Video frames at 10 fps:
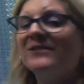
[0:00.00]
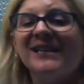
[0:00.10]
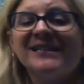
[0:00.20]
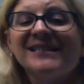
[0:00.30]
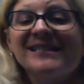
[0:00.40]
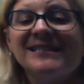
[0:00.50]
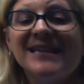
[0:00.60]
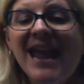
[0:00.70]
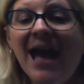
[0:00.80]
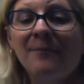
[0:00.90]
there's a
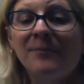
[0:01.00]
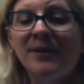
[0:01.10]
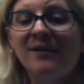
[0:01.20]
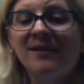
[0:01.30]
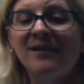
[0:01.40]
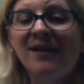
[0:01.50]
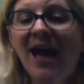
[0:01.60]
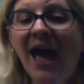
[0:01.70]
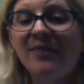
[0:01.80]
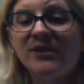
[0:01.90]
stamp
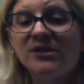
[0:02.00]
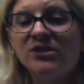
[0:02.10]
on the